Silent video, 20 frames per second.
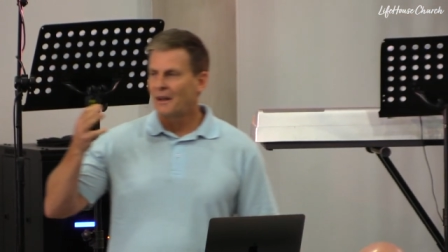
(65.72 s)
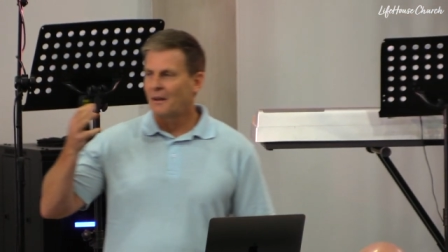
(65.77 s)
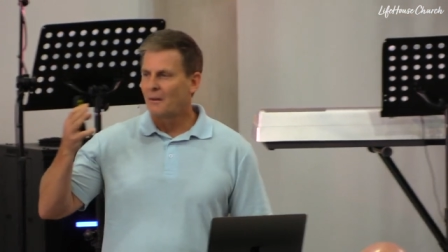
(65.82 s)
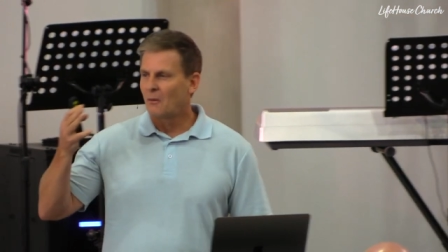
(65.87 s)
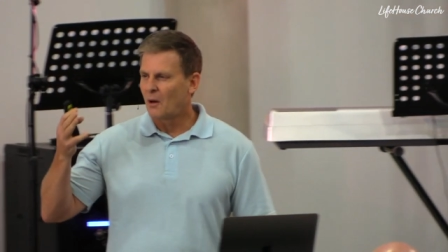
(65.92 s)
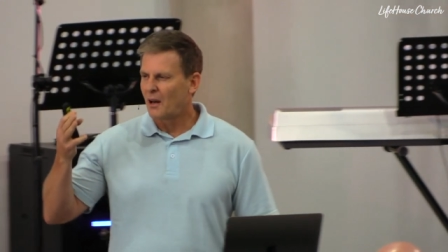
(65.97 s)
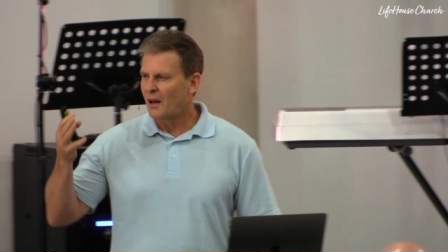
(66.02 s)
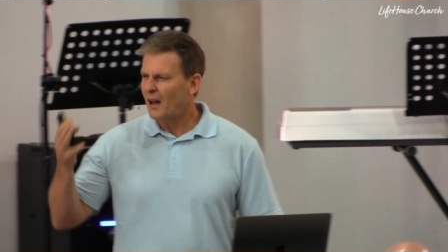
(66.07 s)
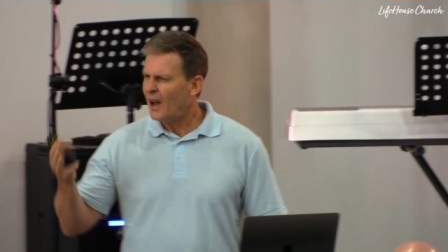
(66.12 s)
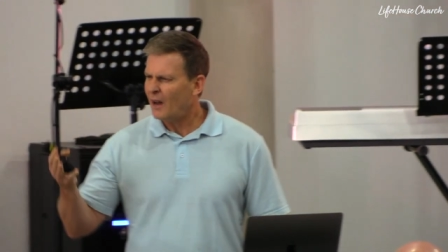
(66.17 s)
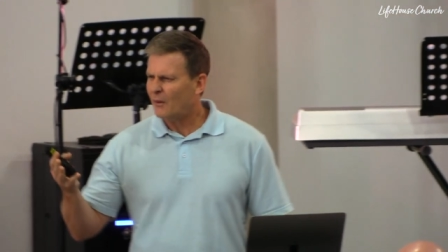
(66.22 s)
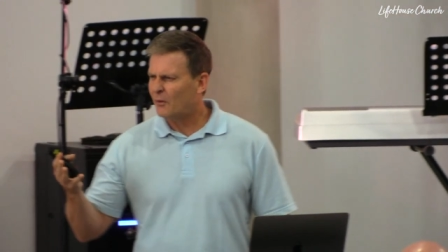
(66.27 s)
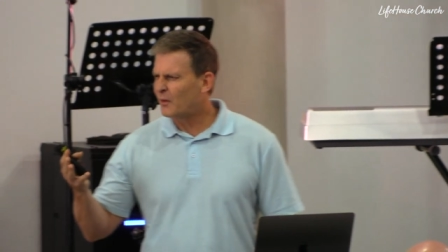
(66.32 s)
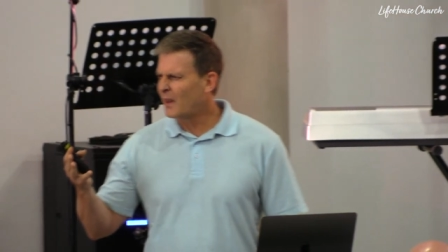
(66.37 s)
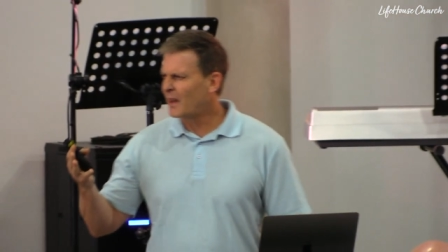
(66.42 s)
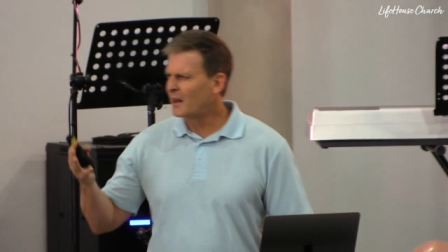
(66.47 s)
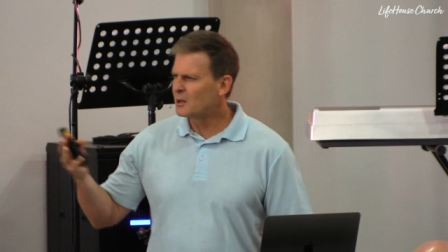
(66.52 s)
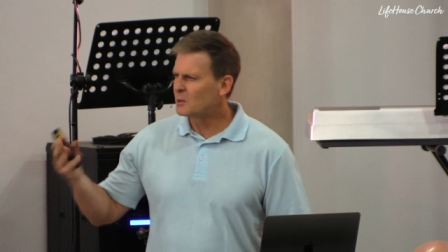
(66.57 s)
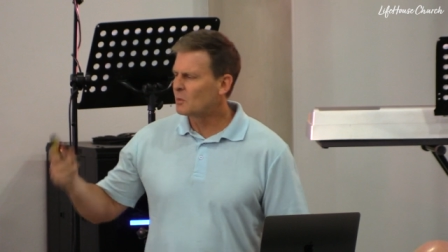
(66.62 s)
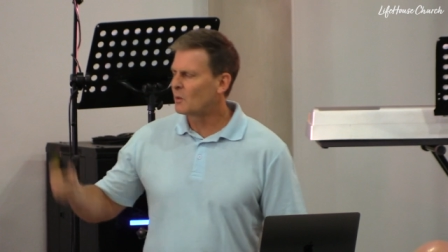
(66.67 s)
life
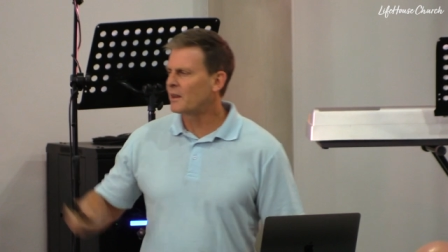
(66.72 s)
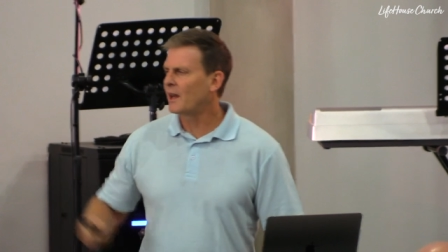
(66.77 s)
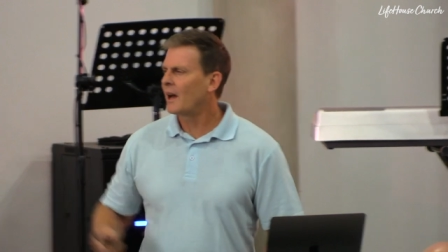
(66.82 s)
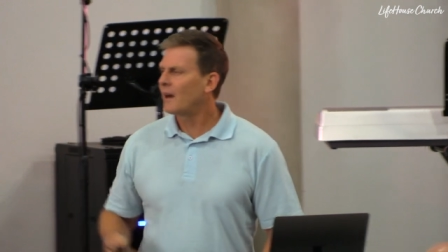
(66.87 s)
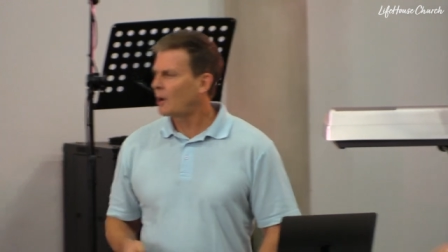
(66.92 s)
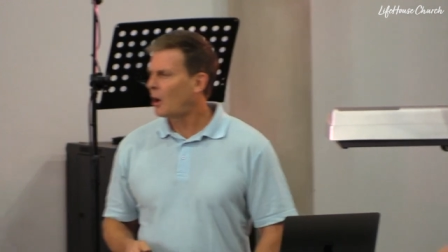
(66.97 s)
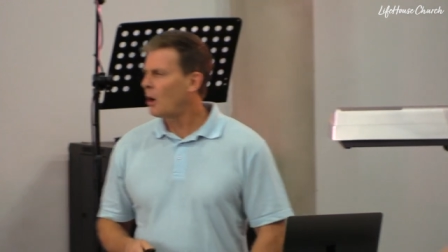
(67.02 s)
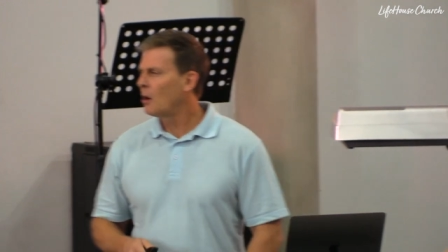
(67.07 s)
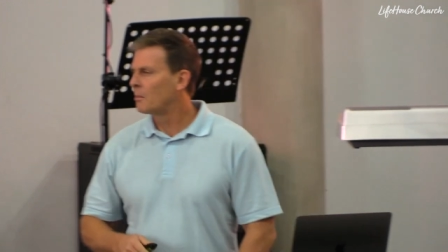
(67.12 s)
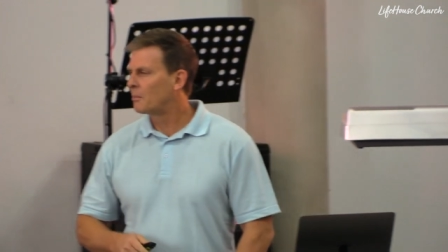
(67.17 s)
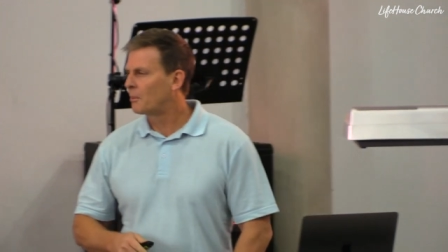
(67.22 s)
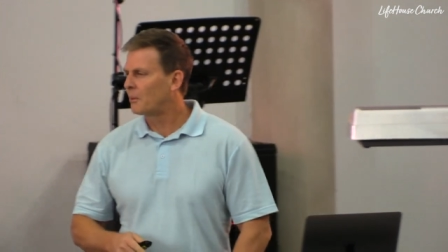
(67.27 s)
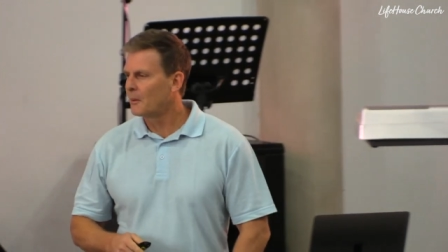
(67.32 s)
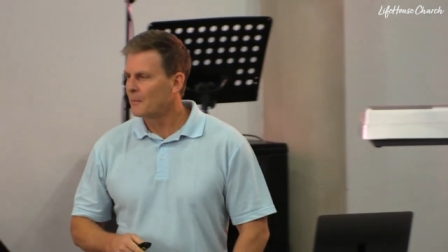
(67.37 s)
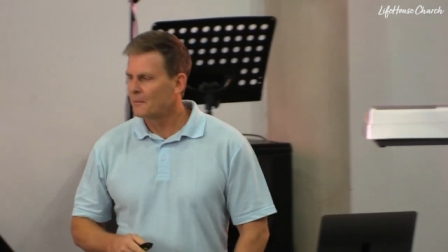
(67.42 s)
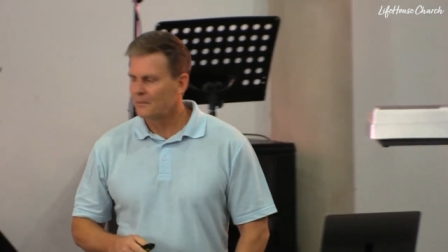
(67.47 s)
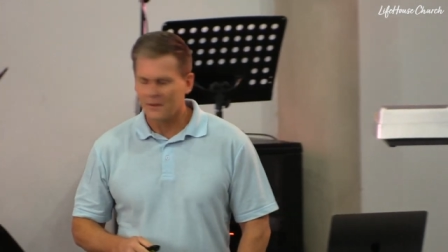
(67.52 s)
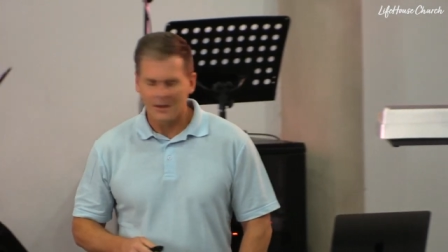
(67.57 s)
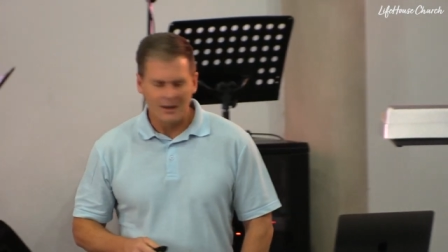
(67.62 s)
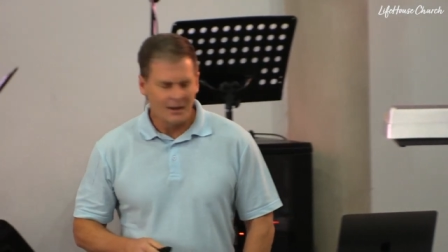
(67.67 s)
that is without hope.
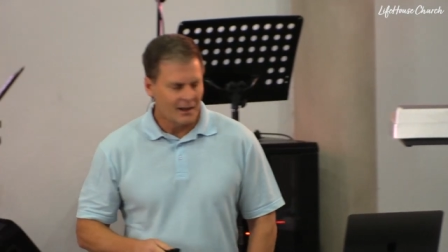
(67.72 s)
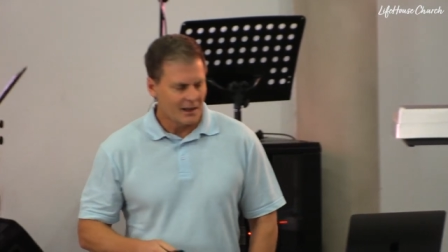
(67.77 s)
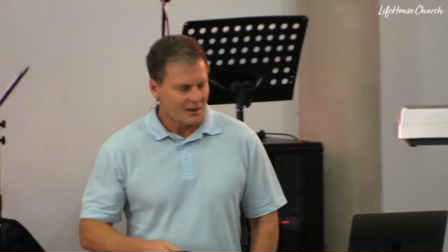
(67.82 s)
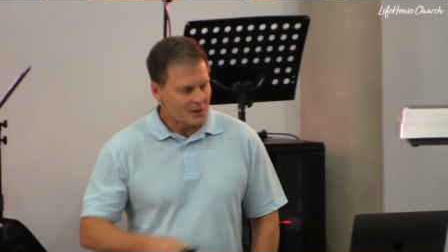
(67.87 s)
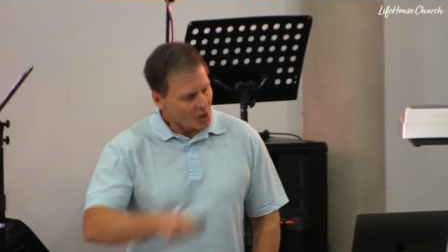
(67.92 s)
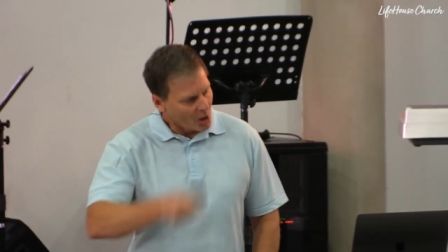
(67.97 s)
And so,